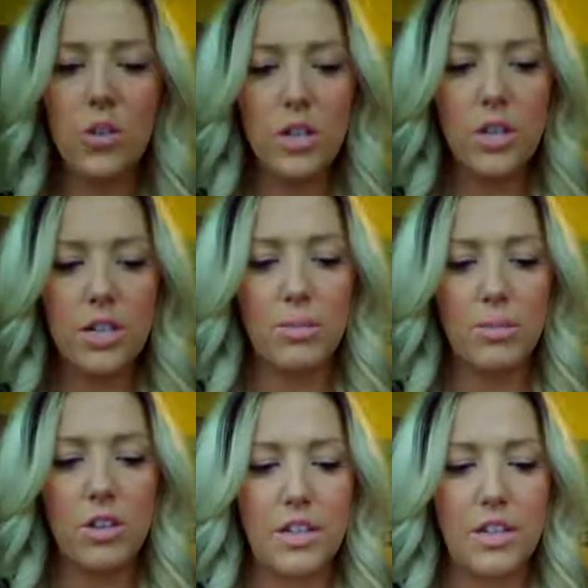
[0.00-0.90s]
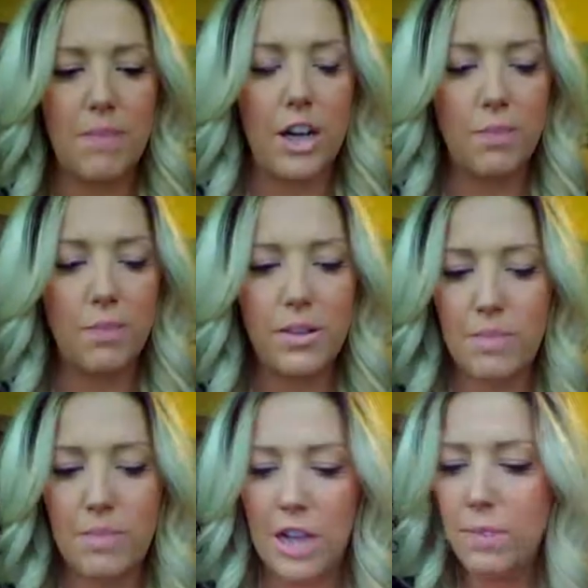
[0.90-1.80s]
It's sort of similar to the
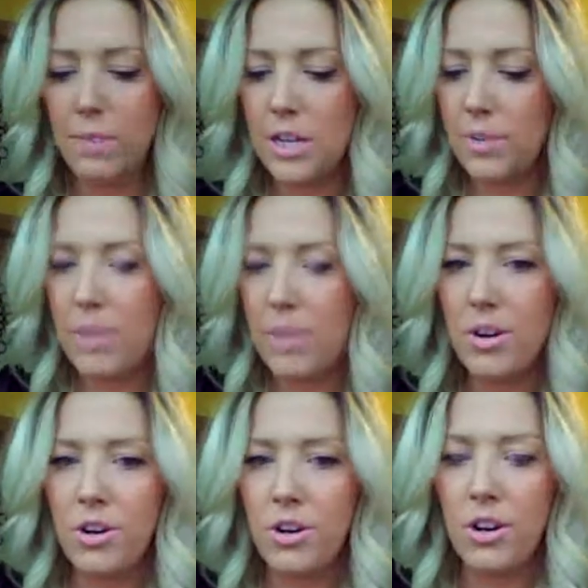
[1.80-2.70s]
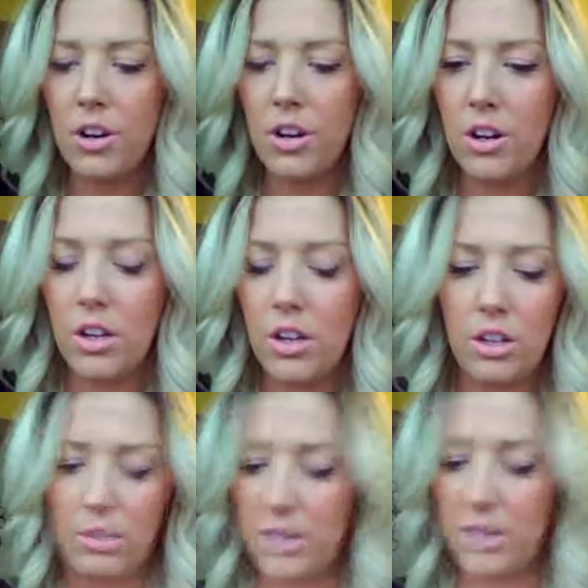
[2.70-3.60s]
Smashbox primer.
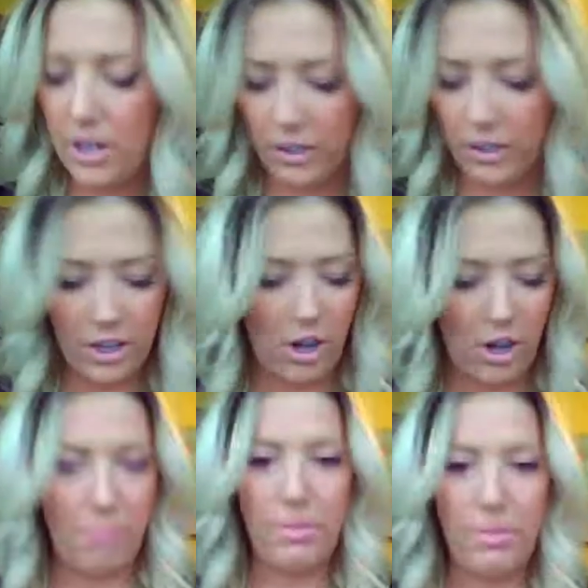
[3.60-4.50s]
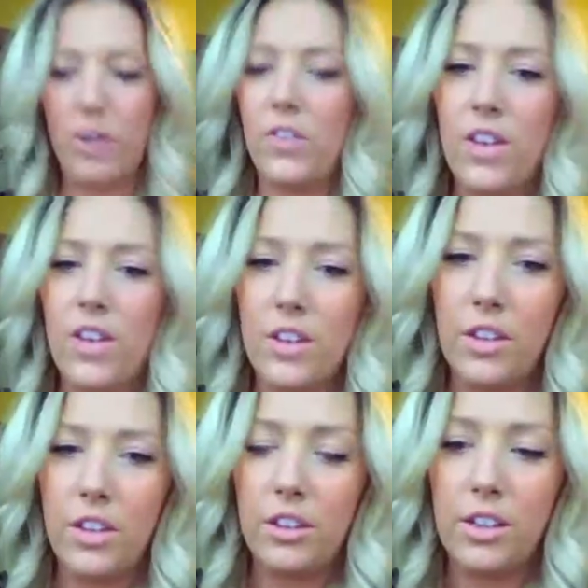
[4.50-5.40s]
Let me get a clean arm. I don't even have
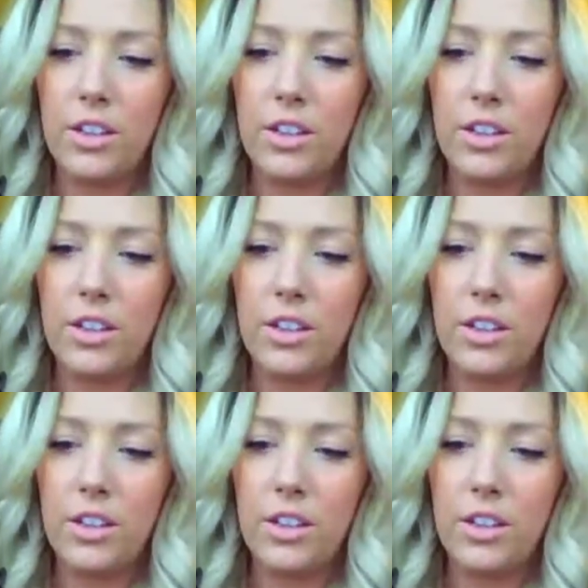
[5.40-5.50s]
anything